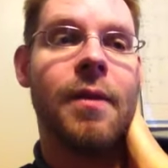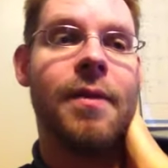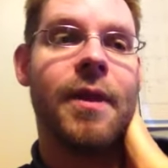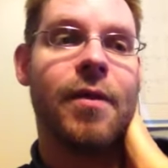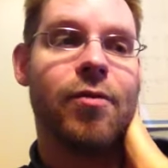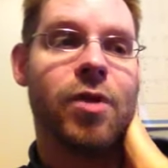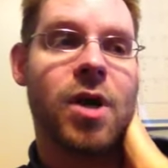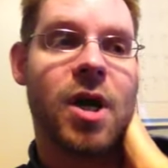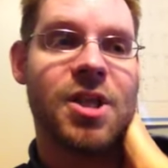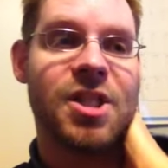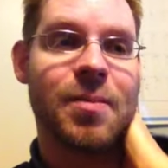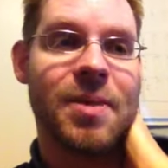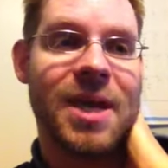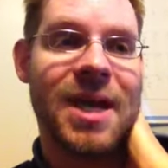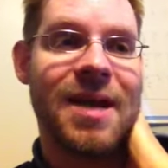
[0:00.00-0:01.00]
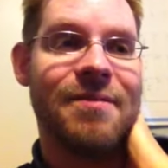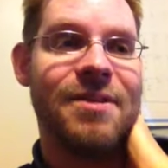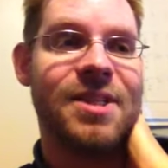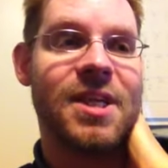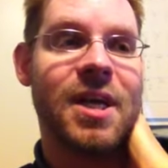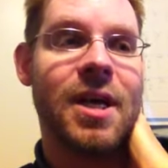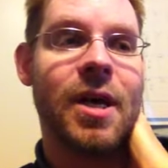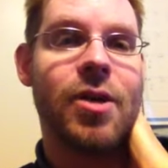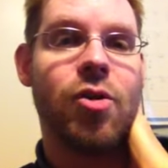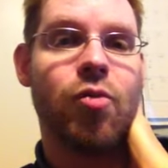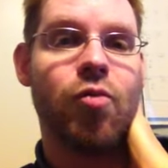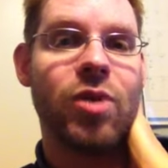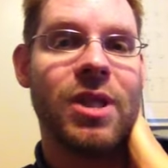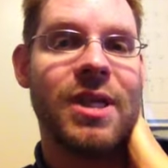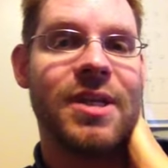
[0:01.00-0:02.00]
The other concept I have is I
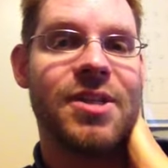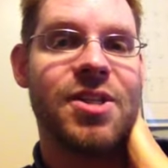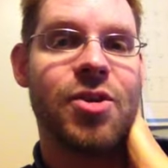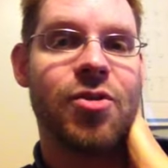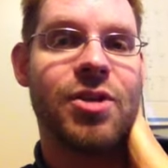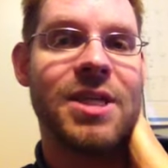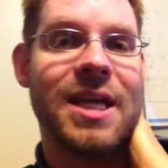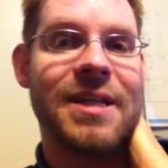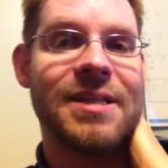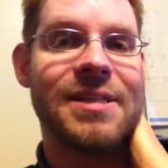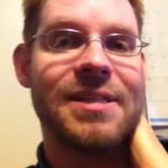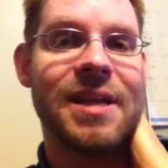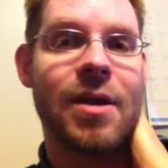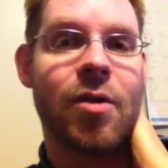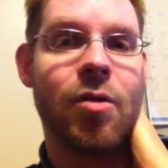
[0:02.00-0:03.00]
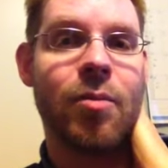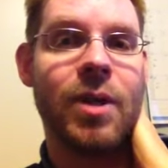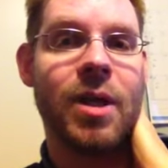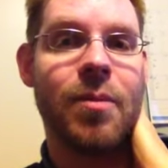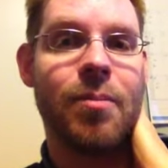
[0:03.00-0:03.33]
don't really consider tests terribly